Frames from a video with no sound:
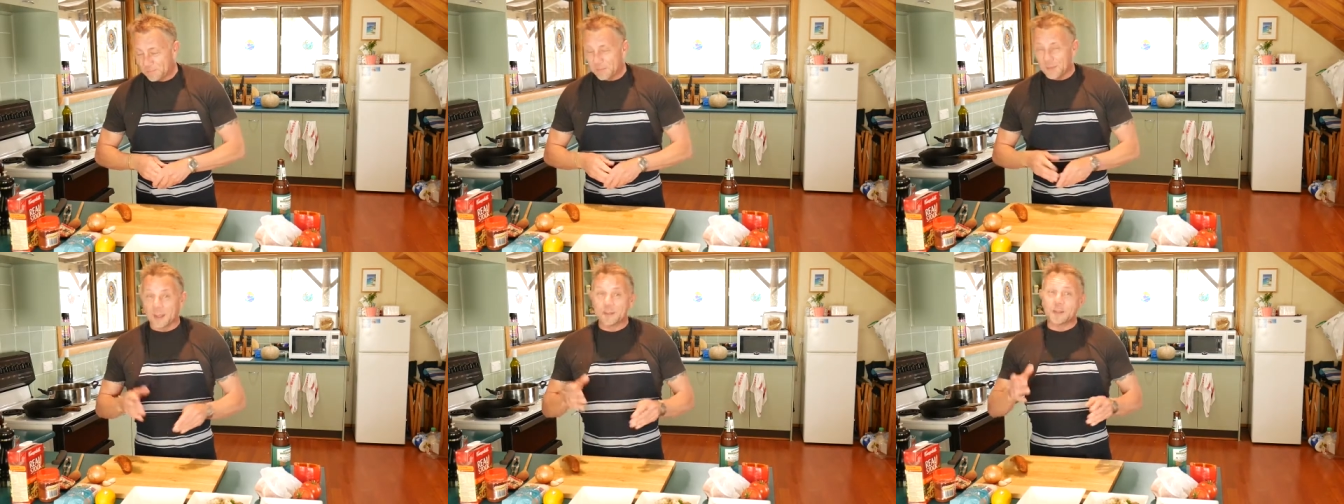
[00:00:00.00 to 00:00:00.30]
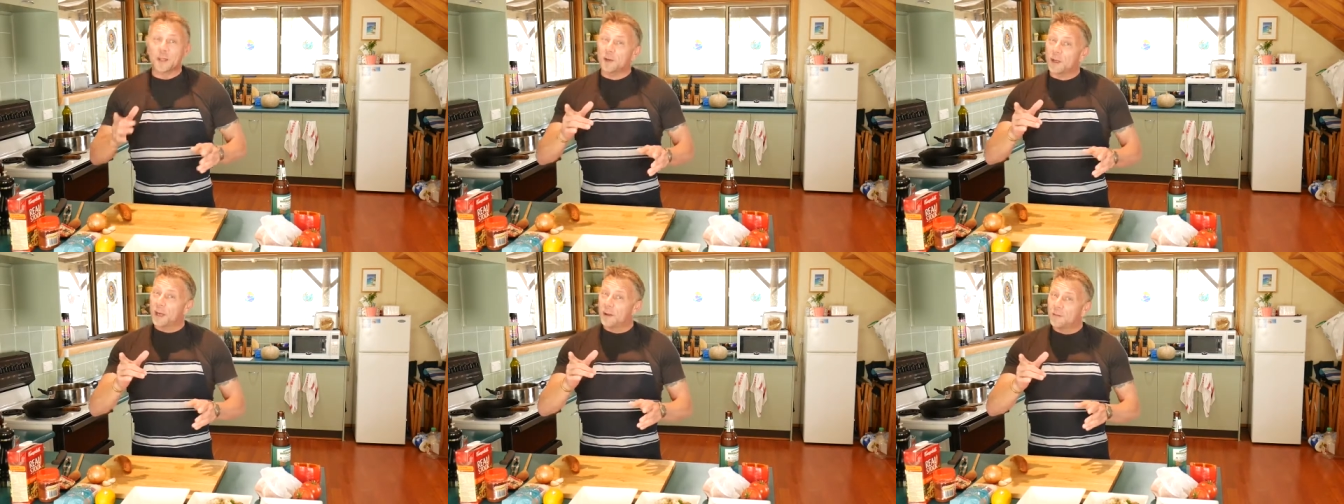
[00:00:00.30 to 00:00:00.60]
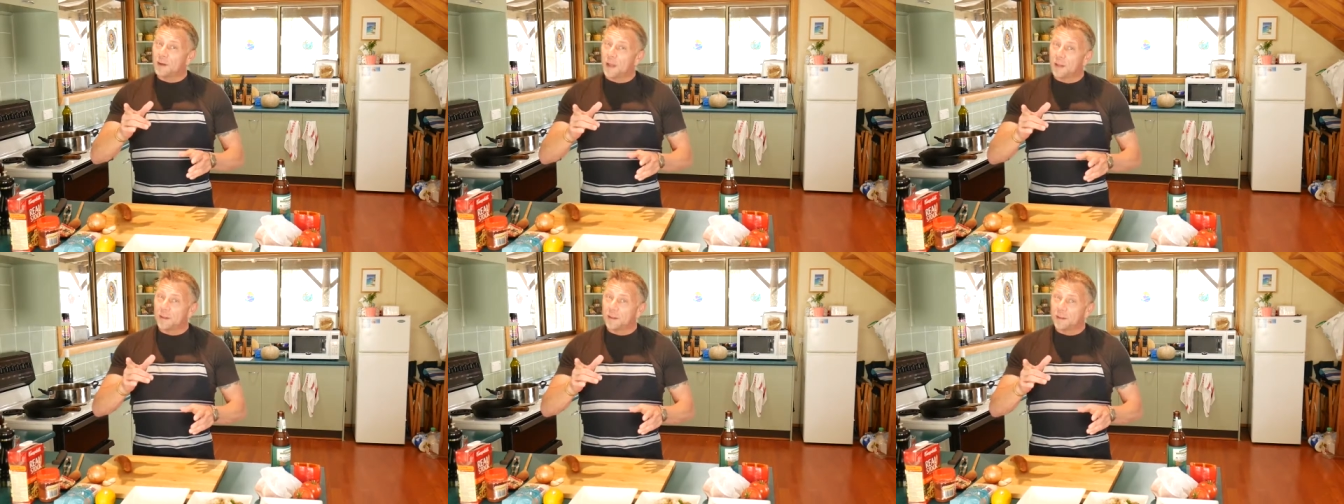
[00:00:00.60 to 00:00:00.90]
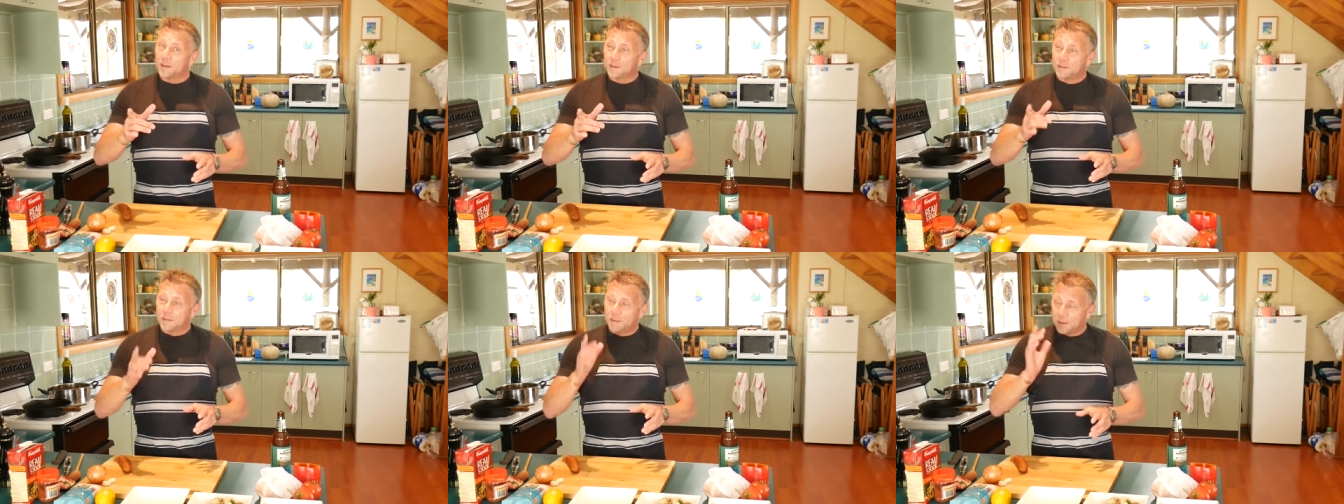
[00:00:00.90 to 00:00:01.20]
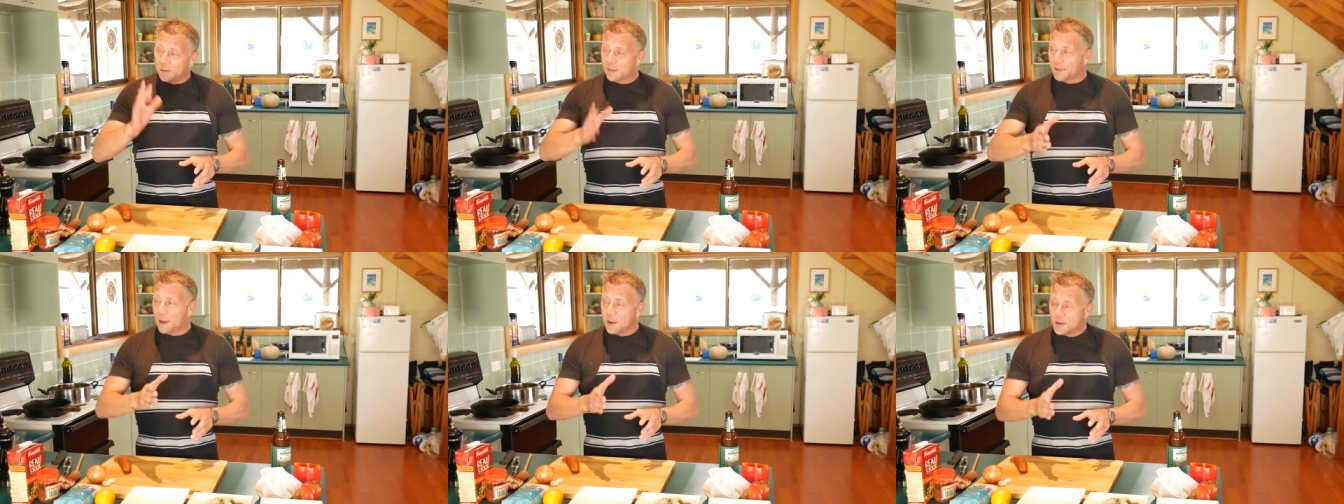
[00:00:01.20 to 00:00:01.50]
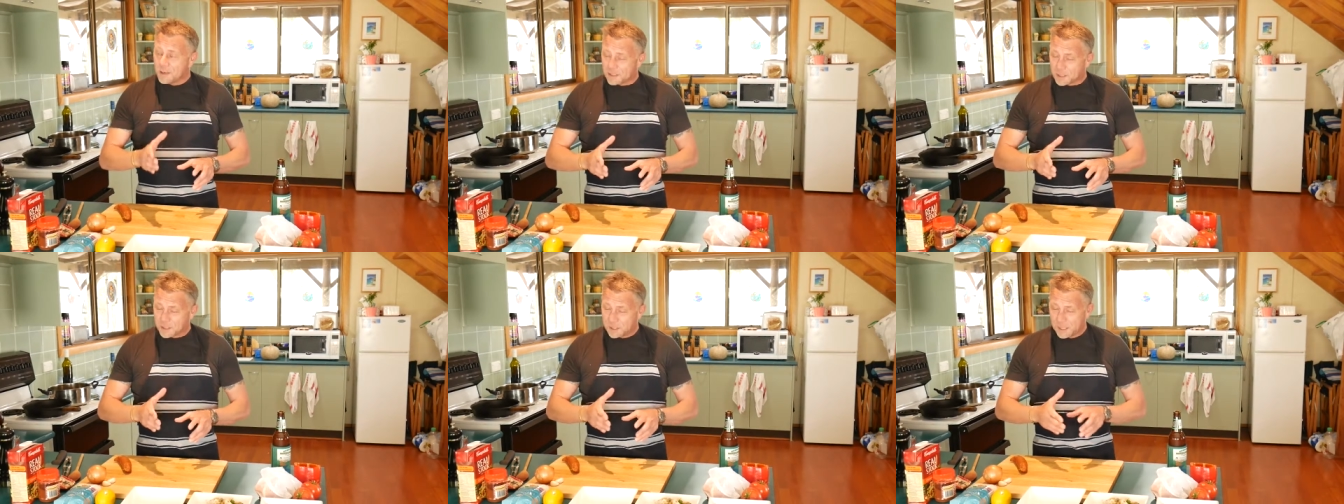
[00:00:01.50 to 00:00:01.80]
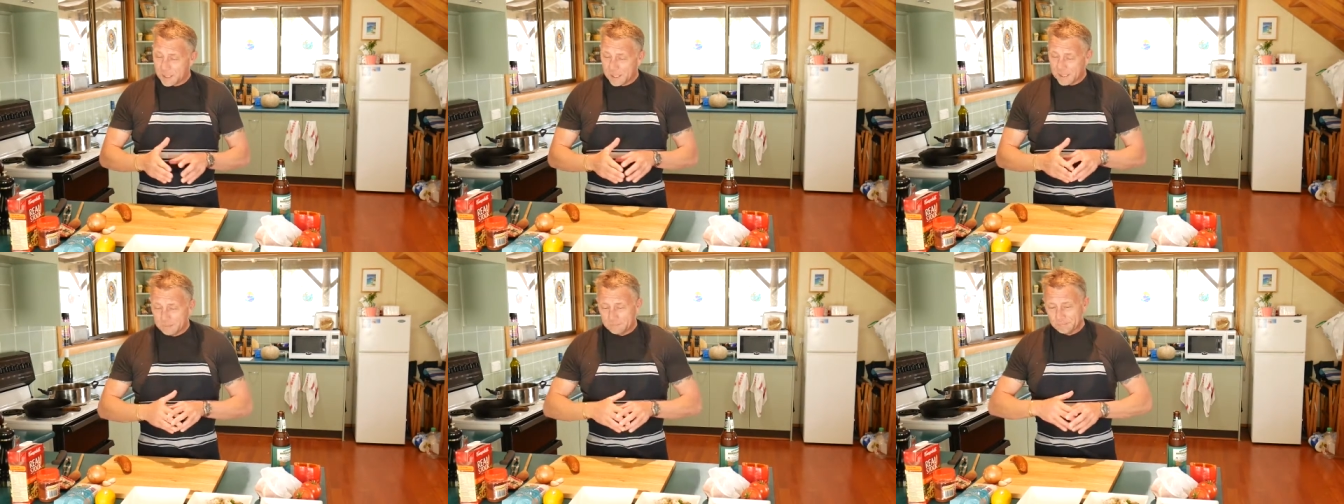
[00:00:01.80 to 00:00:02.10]
They said I'll have another go next
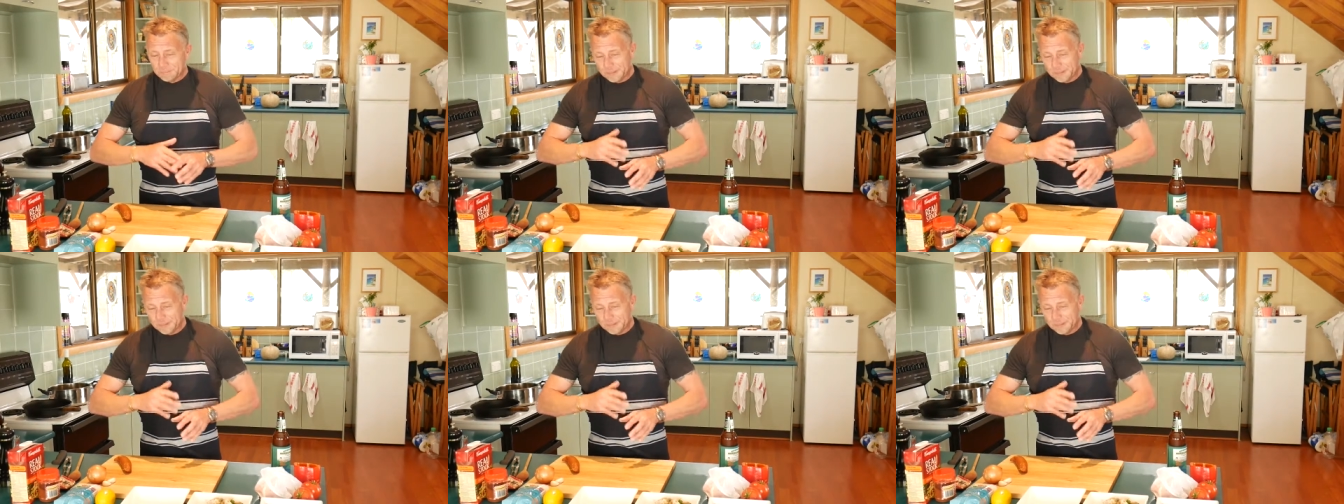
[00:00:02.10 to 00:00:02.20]
year.